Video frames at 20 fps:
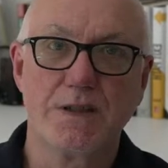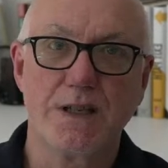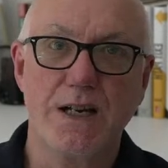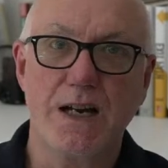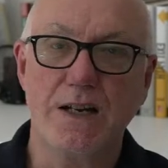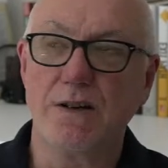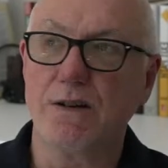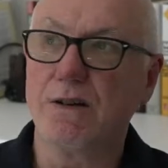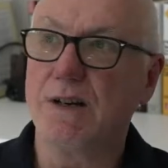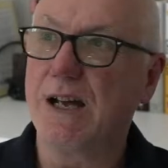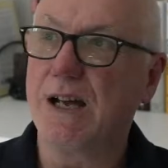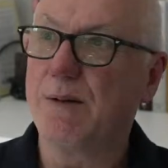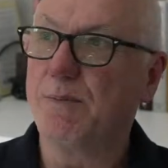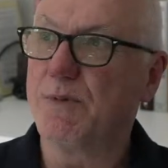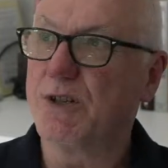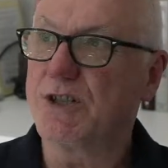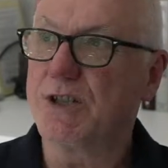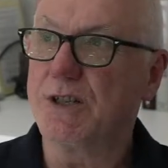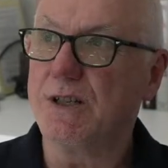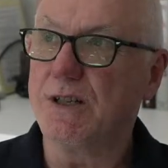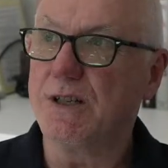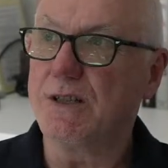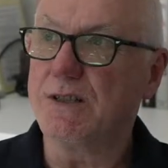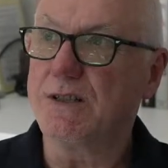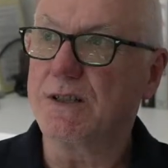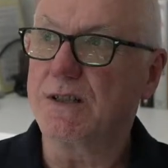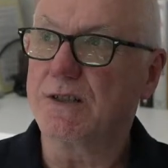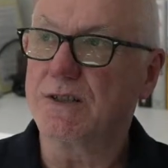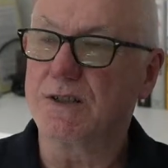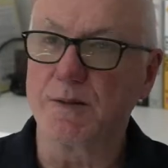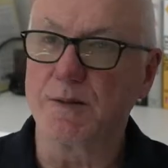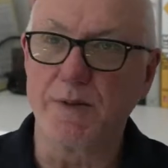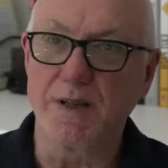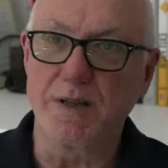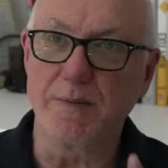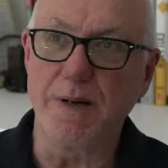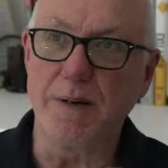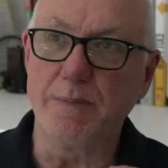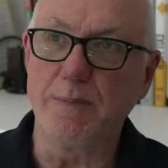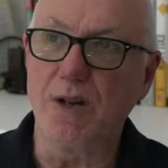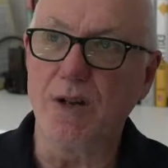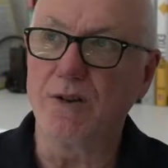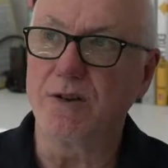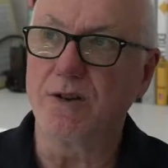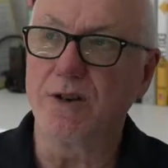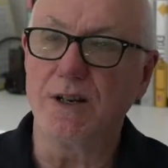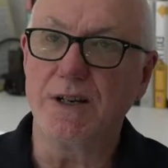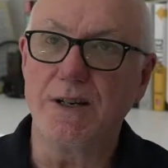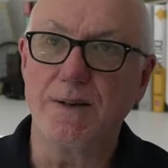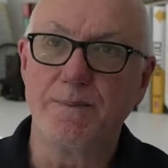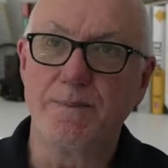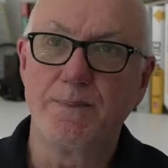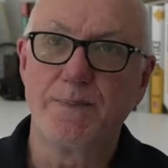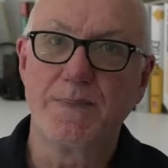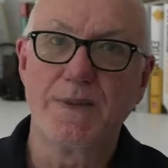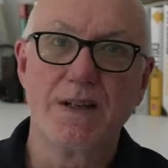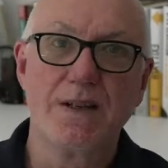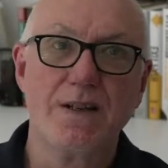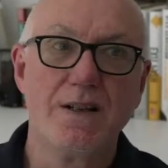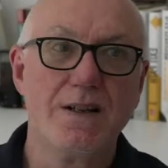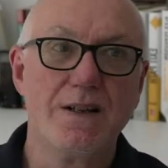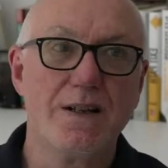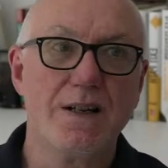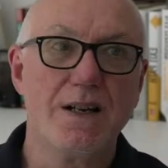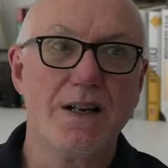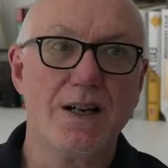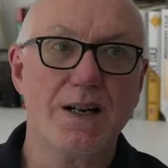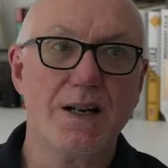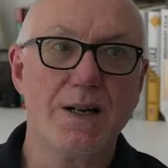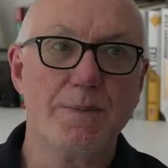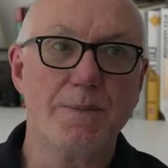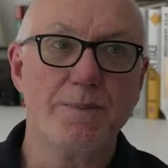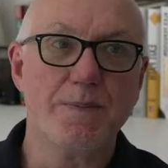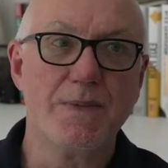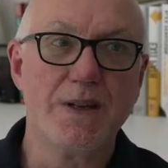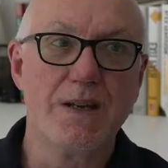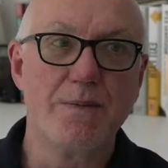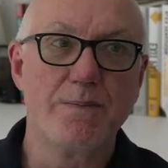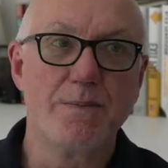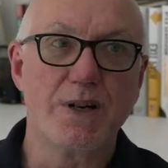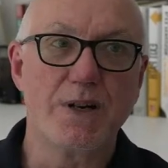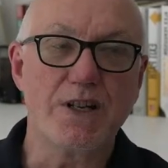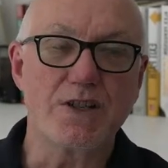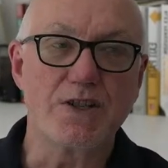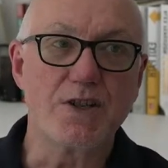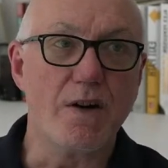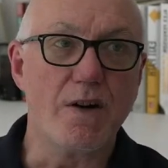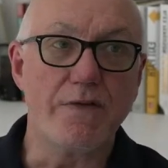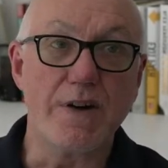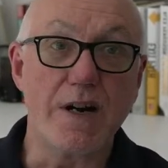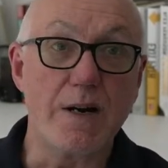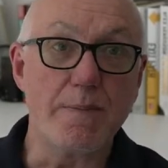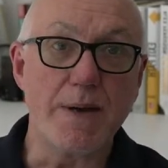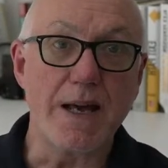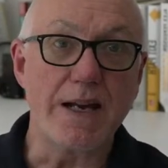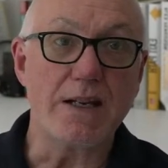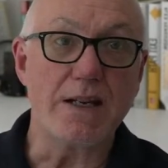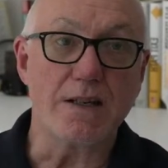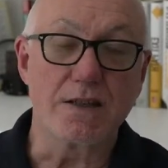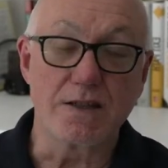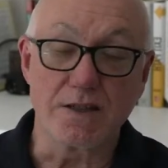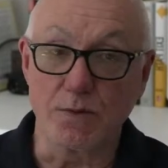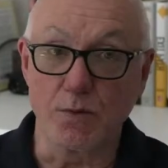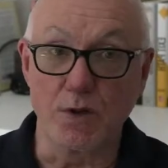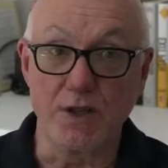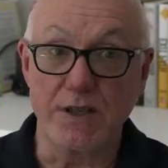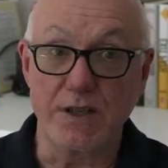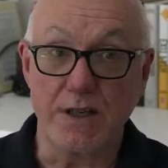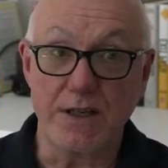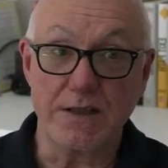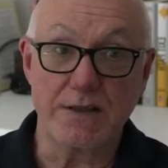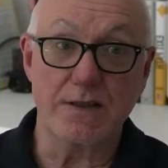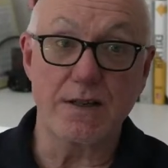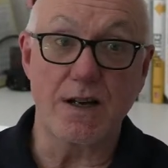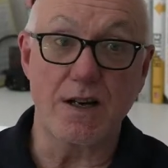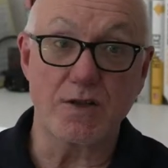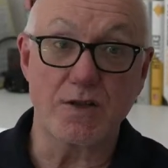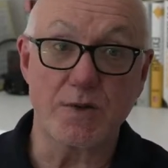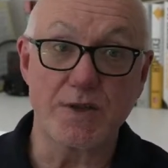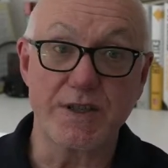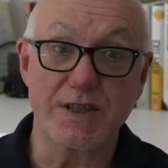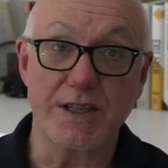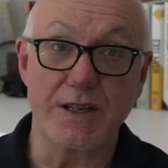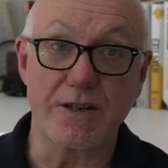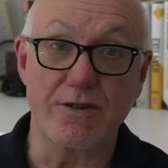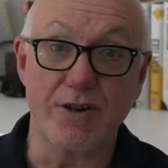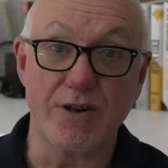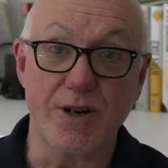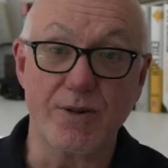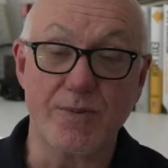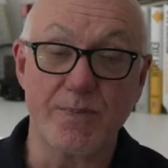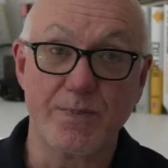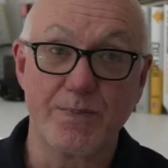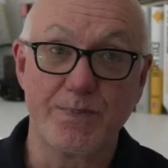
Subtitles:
I don't know how much it is, because some of them are monthly, but it's not very many, because it starts with 0.